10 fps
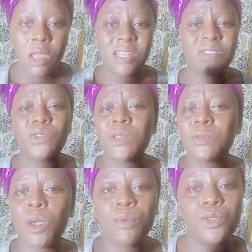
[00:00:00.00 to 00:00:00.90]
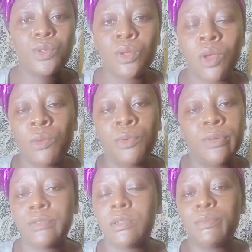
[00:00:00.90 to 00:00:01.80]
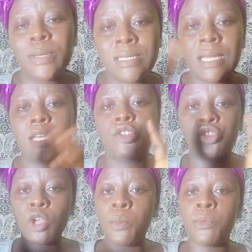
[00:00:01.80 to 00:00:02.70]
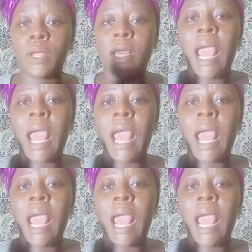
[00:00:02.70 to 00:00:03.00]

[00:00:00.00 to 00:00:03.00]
This video is becoming too long, but basically in summary,